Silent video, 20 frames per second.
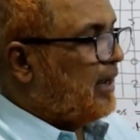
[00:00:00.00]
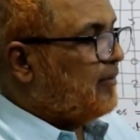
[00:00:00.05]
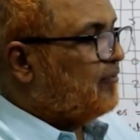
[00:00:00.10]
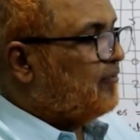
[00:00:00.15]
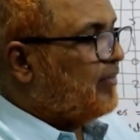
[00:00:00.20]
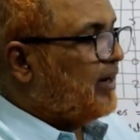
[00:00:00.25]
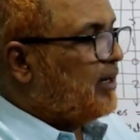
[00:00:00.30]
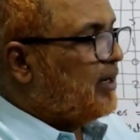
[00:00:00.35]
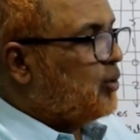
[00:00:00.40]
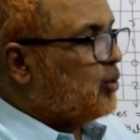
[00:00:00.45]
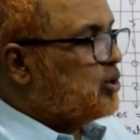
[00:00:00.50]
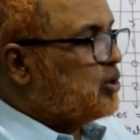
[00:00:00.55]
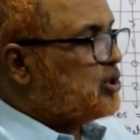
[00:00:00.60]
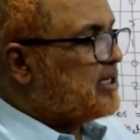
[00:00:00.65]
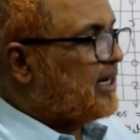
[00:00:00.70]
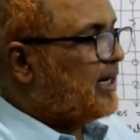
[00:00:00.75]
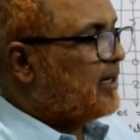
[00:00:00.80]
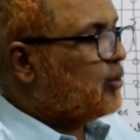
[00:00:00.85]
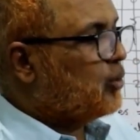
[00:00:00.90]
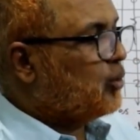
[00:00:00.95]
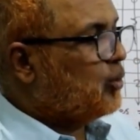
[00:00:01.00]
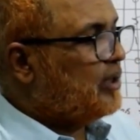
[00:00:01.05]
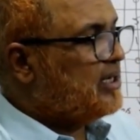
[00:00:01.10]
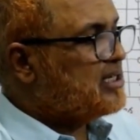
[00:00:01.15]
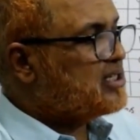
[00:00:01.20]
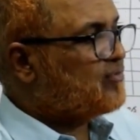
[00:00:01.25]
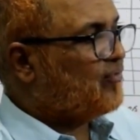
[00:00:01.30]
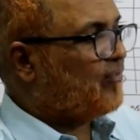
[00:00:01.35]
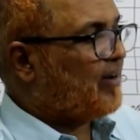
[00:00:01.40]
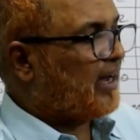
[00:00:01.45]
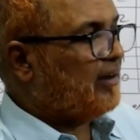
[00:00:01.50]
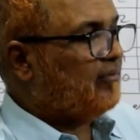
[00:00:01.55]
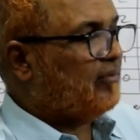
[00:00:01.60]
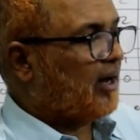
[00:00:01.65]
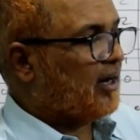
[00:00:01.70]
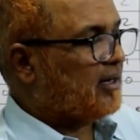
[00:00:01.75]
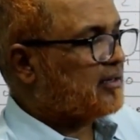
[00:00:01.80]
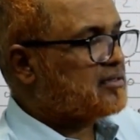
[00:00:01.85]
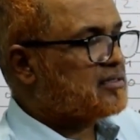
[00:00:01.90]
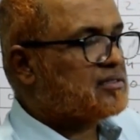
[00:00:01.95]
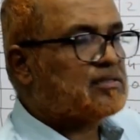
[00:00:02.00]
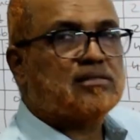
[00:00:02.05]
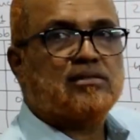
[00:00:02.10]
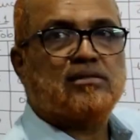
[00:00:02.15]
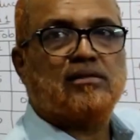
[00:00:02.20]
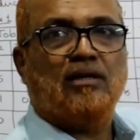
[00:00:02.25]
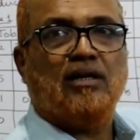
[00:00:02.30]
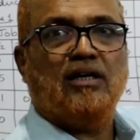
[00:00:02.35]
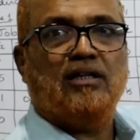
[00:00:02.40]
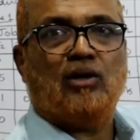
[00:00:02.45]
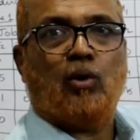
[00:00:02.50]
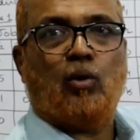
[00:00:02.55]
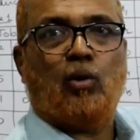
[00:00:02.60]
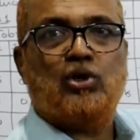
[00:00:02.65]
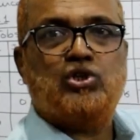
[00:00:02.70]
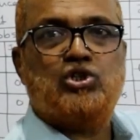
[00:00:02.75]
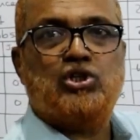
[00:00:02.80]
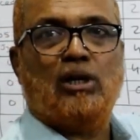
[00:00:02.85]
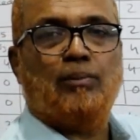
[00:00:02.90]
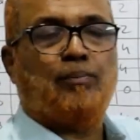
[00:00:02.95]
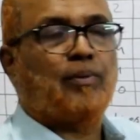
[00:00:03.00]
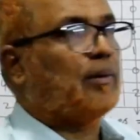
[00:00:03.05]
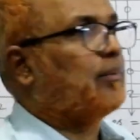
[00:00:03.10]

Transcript: M1 to J2 is 5 hours in the original